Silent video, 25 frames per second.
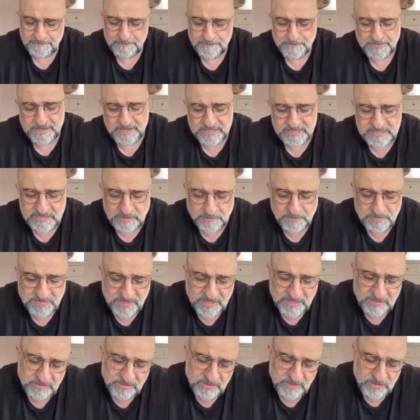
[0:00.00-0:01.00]
that it's
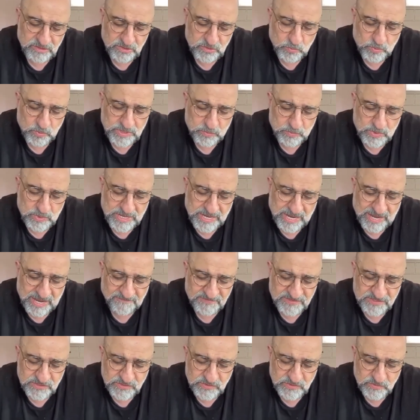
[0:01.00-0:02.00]
something that we
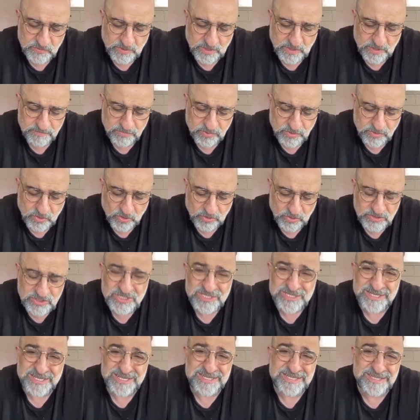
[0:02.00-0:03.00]
have to
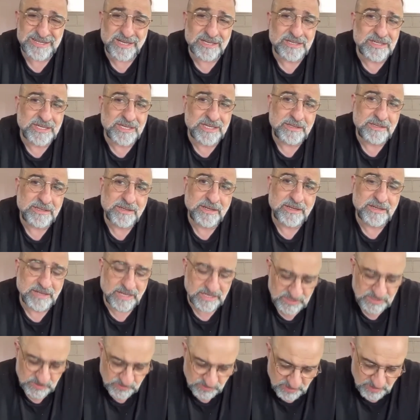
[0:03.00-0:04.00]
consciously study, and
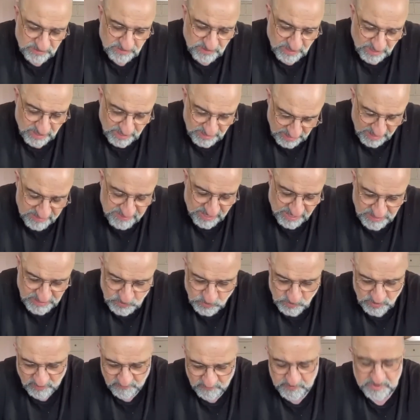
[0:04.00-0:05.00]

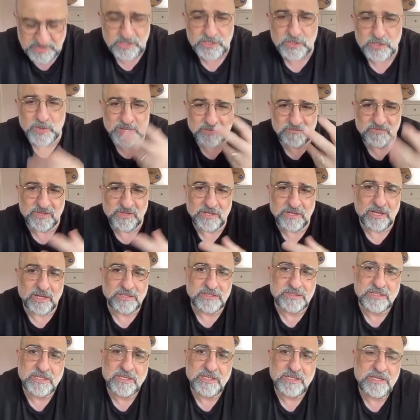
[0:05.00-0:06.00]
that's what I've been doing for the
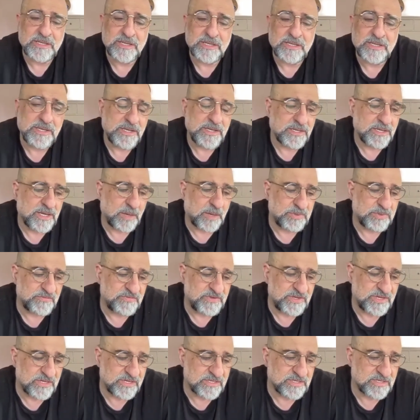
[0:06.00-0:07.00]
last
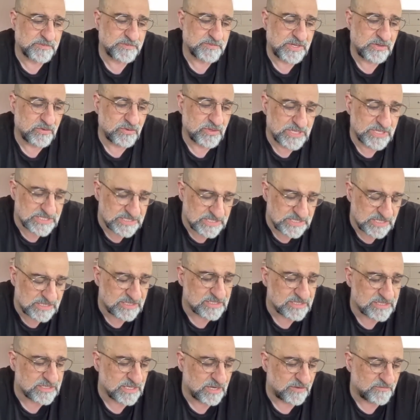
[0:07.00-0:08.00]
couple of years. I've been listening
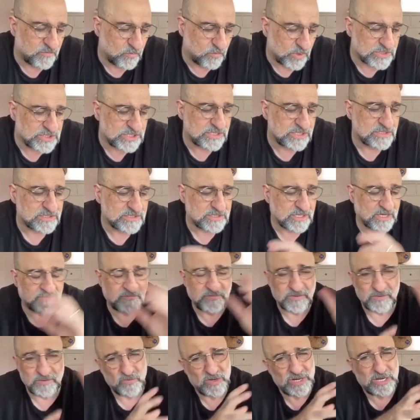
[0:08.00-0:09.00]
to stuff, watching
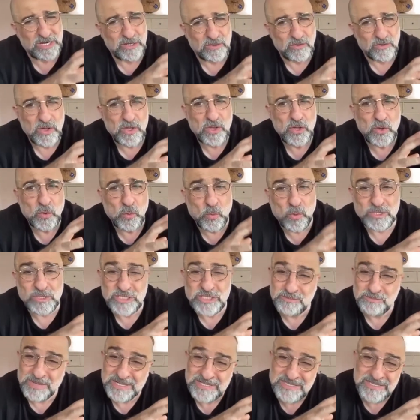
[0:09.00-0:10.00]
stuff, and really
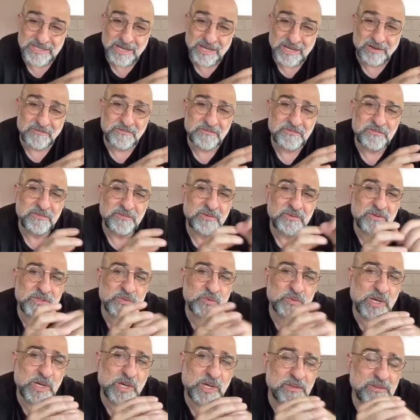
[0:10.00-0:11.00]
watching myself as
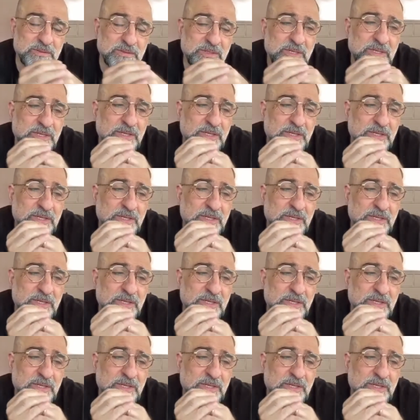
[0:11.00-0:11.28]
well,